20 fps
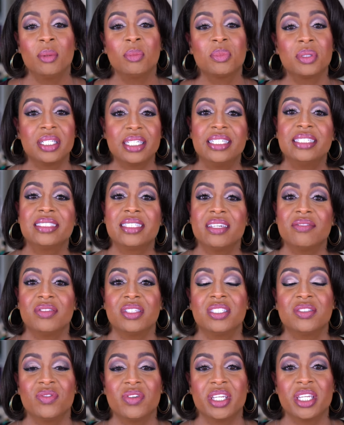please give
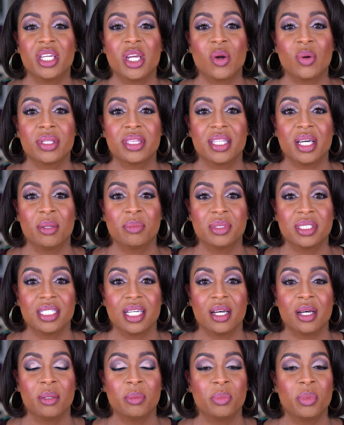this video a thumbs
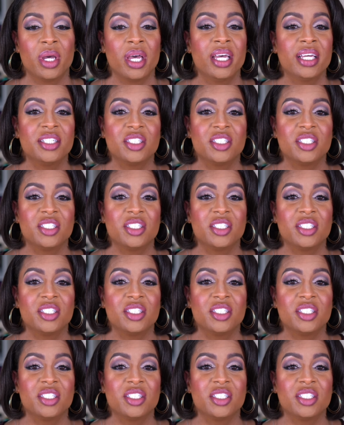up.